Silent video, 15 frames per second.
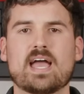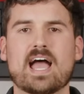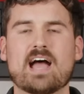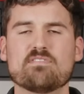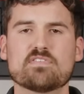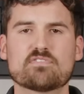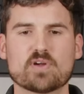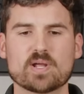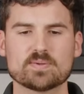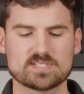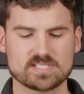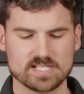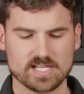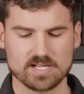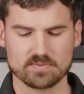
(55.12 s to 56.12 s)
have the
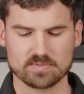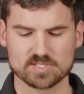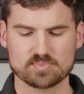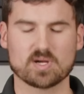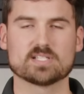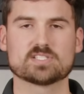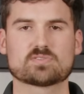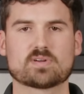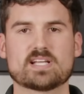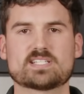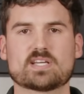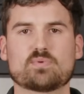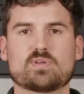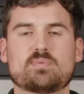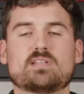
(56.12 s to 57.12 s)
frequency response range
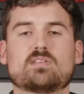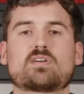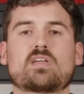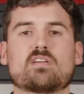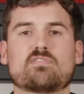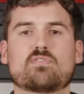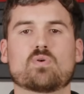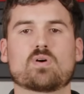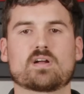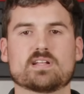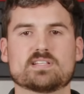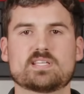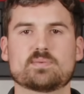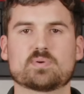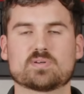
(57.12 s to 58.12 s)
that we'd be looking for in a
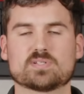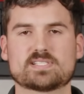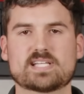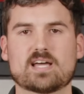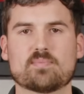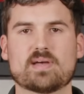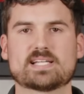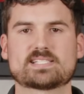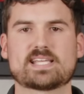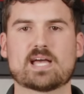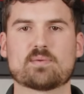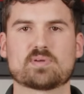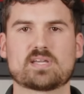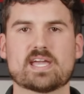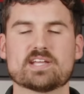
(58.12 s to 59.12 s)
typical sound masking
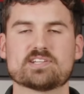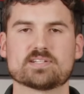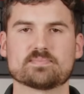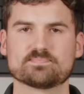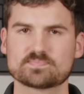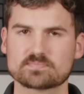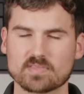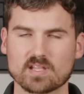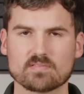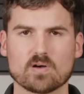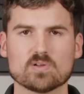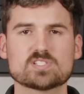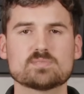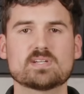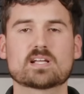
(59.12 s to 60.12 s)
application. The
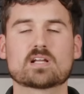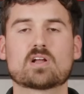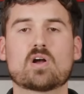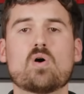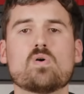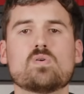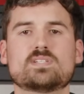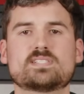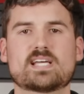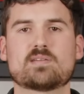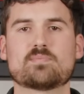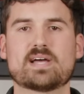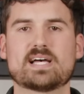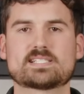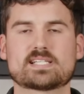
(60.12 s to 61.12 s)
ultimate goal in sound
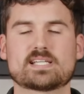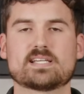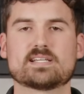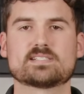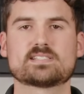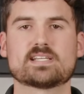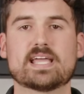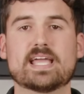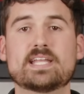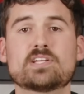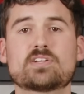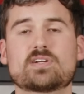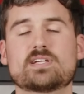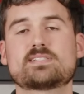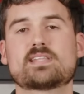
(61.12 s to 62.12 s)
masking is to
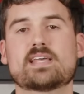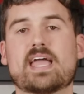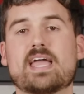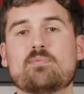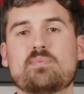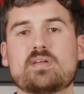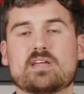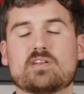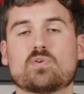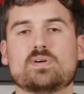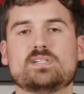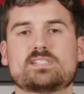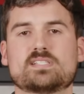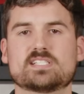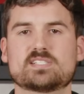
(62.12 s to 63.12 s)
increase the ambient
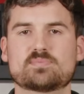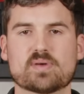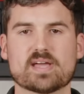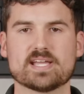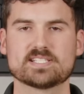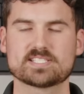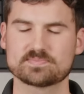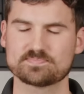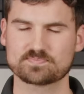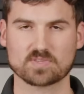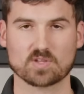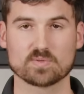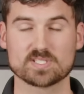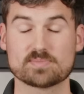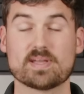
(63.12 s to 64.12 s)
noise space,
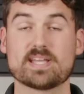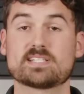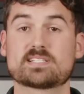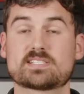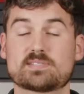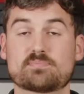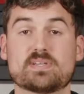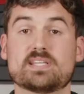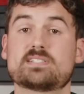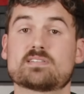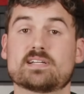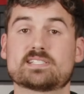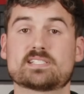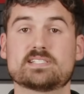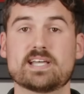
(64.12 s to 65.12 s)
which makes speech
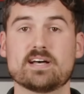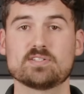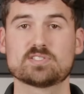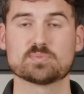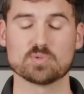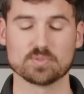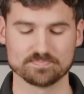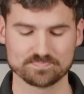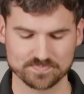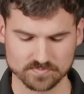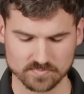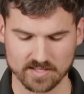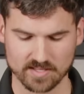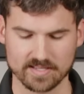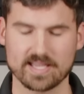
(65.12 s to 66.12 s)
less intelligible,
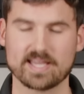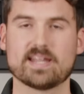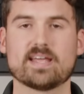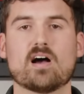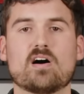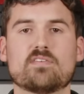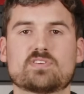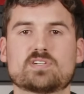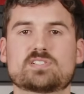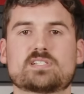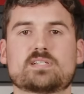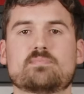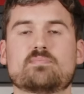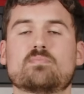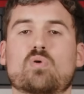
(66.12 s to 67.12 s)
and it
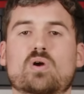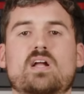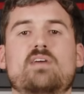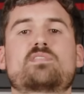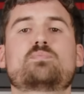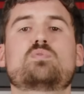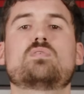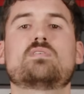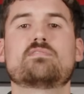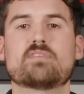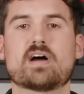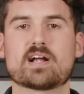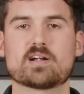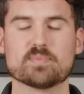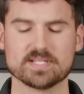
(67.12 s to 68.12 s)
offers a more comfortable
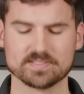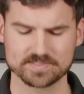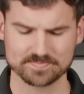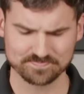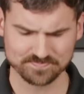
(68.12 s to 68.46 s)
environment.